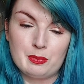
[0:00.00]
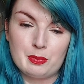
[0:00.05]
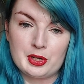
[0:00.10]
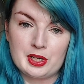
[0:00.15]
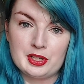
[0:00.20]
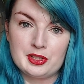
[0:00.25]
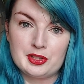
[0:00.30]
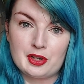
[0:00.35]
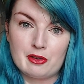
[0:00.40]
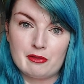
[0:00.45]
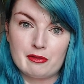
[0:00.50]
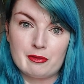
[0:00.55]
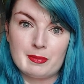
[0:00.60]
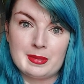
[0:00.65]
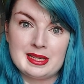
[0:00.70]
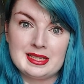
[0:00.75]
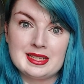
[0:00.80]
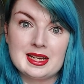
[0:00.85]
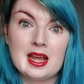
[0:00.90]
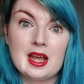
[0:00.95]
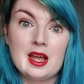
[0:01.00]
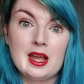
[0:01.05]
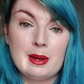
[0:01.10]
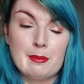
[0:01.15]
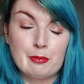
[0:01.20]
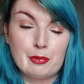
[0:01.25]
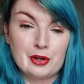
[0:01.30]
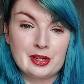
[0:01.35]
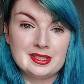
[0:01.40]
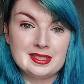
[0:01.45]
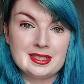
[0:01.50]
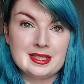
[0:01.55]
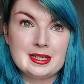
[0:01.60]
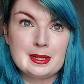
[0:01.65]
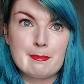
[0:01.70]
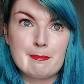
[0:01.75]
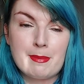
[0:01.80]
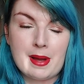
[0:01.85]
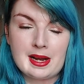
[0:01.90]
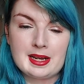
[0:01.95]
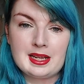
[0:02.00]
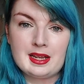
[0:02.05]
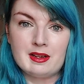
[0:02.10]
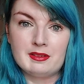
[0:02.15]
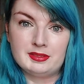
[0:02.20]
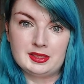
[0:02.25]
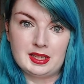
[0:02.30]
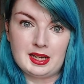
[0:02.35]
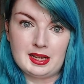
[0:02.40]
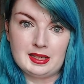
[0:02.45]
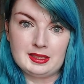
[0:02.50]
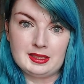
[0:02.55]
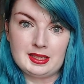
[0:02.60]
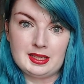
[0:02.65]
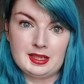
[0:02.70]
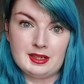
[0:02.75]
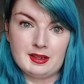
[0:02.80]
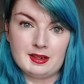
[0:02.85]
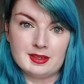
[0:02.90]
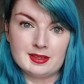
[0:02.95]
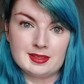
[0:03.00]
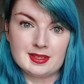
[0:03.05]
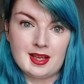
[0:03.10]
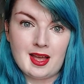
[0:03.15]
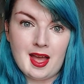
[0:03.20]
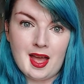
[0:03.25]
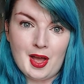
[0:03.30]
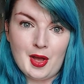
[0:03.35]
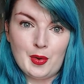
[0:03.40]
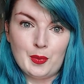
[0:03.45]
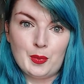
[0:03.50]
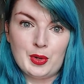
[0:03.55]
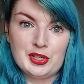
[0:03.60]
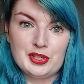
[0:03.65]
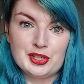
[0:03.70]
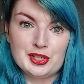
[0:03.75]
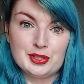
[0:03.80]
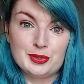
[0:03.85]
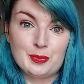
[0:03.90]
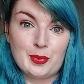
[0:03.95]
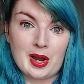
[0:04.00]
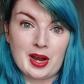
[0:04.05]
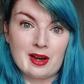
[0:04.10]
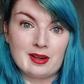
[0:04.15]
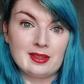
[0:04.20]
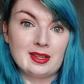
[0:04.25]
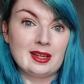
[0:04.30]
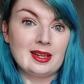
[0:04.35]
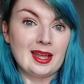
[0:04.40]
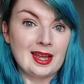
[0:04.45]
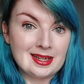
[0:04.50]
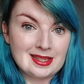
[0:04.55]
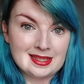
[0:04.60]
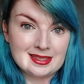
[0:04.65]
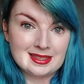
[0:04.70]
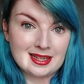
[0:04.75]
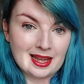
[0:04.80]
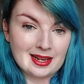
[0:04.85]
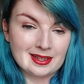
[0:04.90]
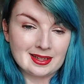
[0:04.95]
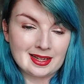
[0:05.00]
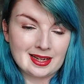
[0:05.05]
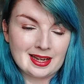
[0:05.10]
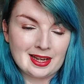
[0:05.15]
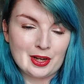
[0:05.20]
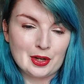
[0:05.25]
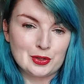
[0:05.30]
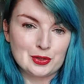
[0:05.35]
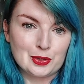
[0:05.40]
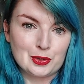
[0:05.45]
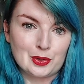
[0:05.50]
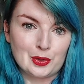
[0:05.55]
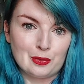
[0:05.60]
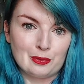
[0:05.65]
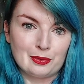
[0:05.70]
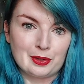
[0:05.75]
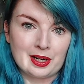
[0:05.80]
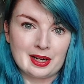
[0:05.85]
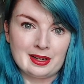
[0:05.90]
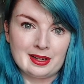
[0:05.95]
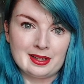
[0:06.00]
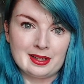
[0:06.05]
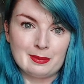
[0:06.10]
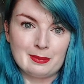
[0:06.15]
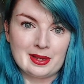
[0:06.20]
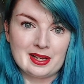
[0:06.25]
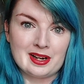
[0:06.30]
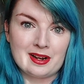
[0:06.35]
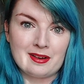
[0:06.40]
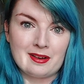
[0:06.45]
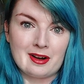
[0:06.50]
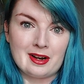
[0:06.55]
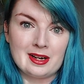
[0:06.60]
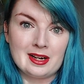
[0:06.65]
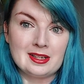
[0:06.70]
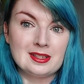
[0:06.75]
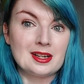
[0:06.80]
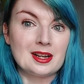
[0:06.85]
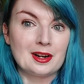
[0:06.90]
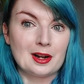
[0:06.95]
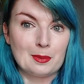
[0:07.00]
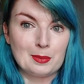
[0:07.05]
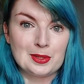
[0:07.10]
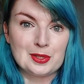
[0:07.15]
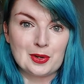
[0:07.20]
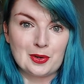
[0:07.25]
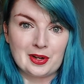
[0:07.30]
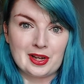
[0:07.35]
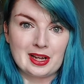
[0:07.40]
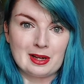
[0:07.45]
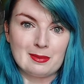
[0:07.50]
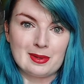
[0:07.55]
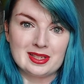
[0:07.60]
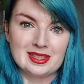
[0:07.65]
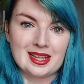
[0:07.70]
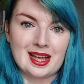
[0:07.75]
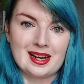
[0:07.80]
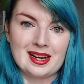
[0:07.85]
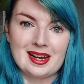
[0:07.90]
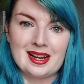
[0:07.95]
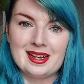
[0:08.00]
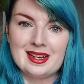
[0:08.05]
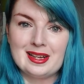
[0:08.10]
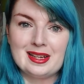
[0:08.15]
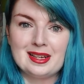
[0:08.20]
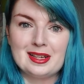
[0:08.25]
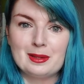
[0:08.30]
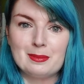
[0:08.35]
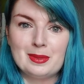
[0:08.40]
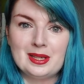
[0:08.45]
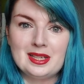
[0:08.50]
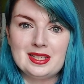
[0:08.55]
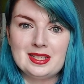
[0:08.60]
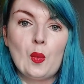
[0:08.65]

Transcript: the British government imprisoned many of the Land Leaguers, which is where the Ladies' Land League took over a little bit in Ireland, and I'll be talking about that in a little bit.